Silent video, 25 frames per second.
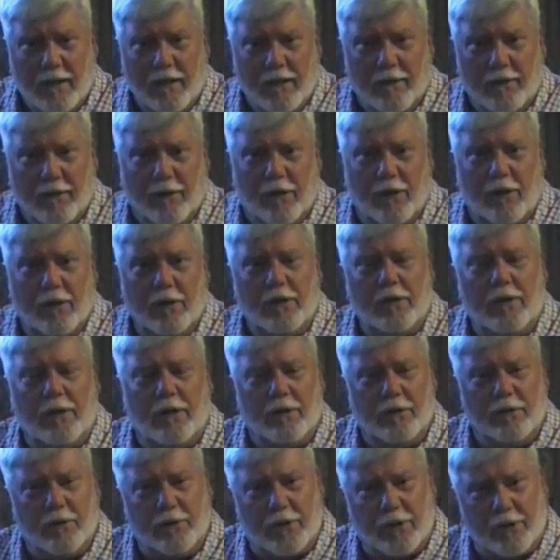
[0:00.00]
The good
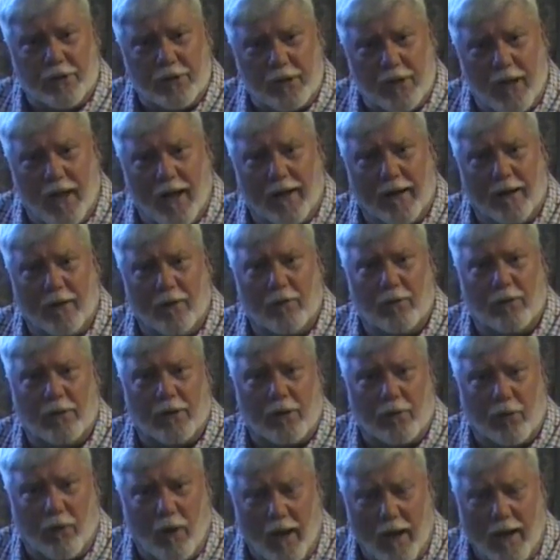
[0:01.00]
news is not only
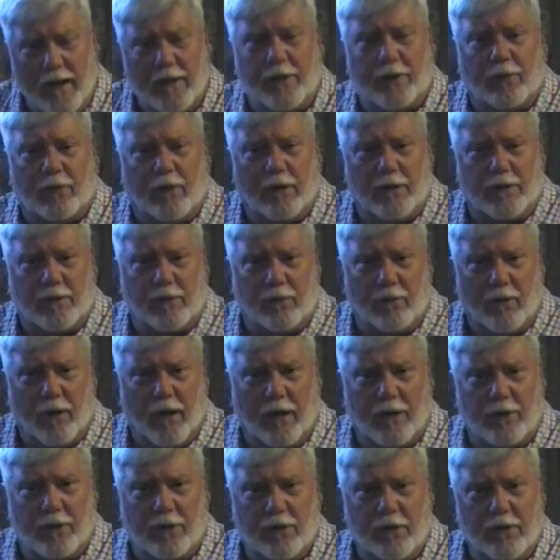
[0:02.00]
Christ's
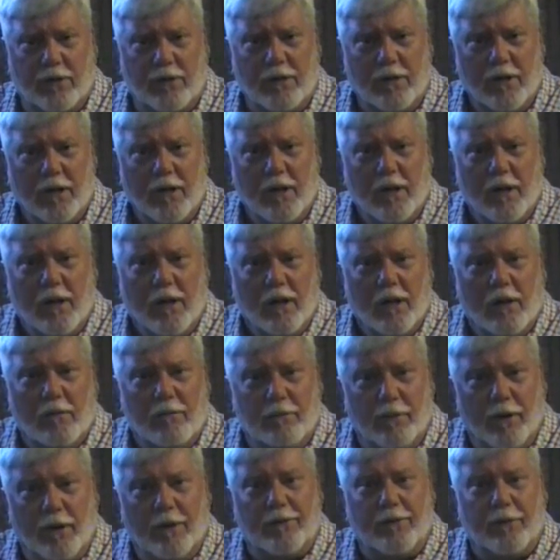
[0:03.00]
resurrection,
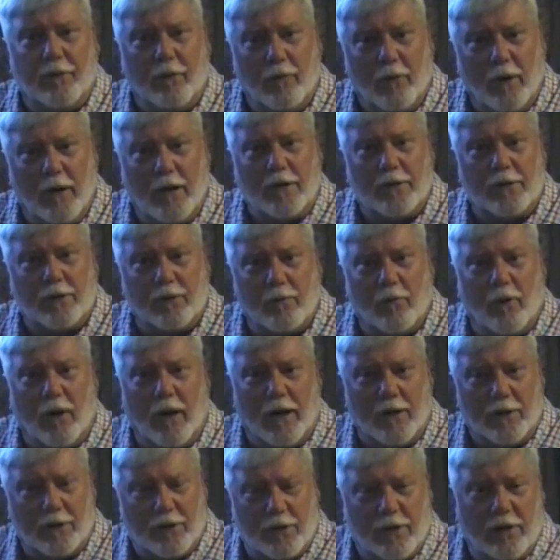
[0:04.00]
but the
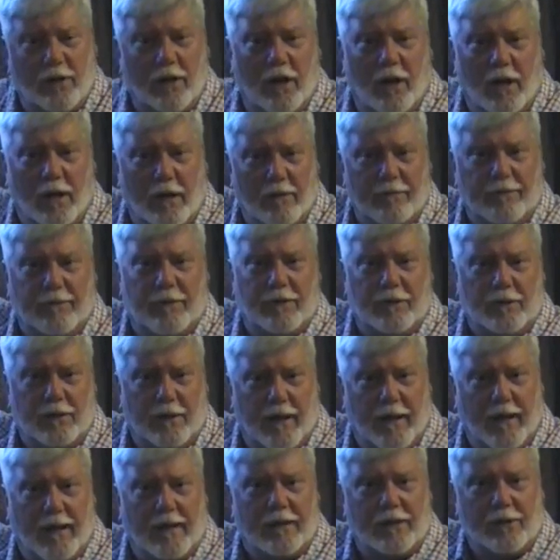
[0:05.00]
resurrection of the
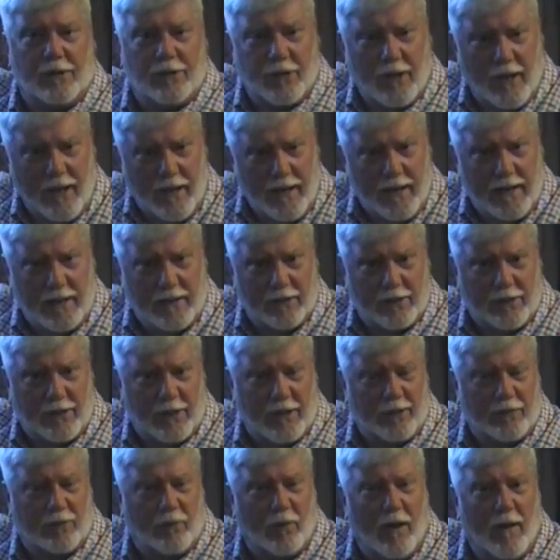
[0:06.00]
dead saints.
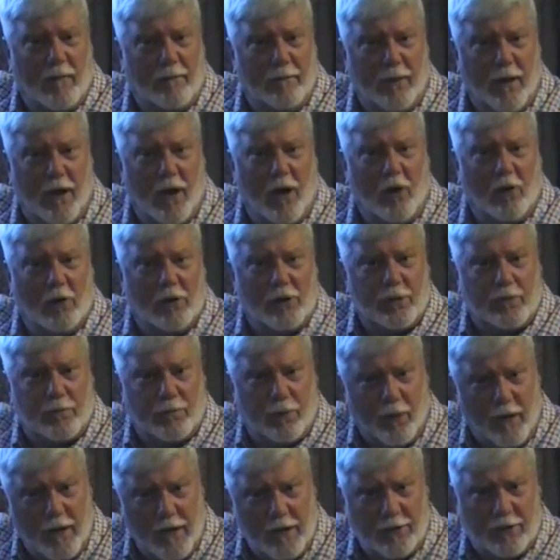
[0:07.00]
That's why Paul is
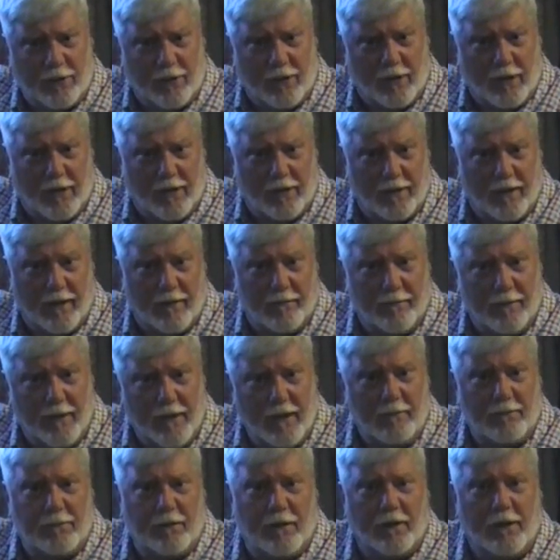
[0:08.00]
preaching it. Now,
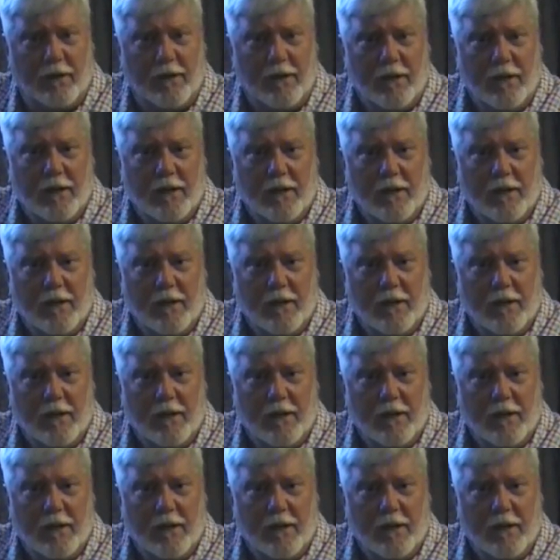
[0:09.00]
remember,